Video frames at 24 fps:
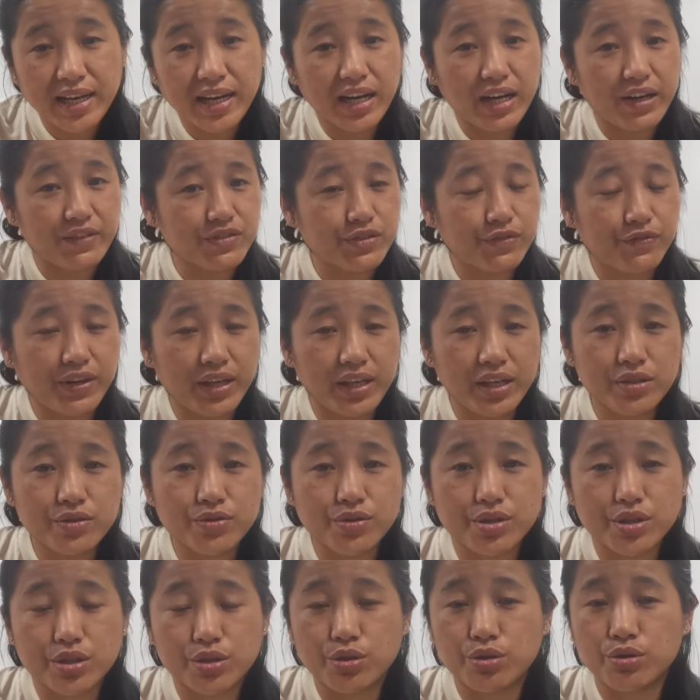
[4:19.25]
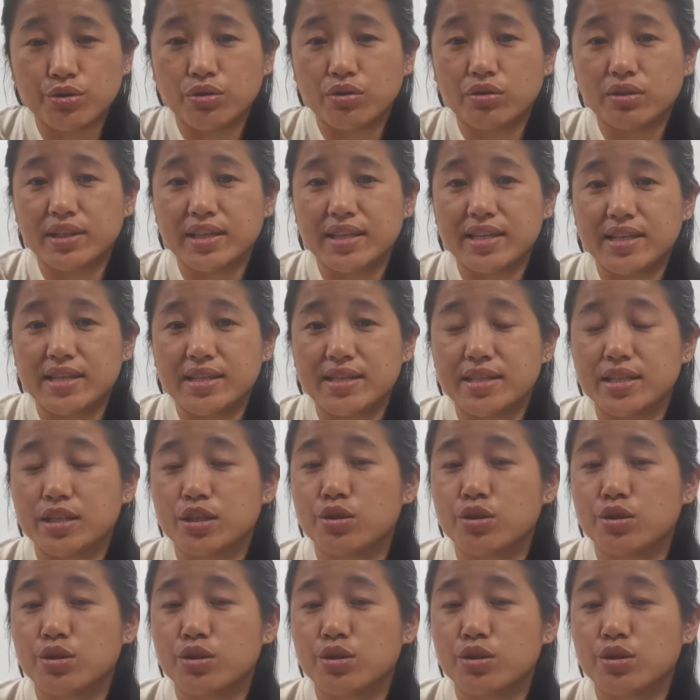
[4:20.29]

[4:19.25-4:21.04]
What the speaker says: after failing to secure the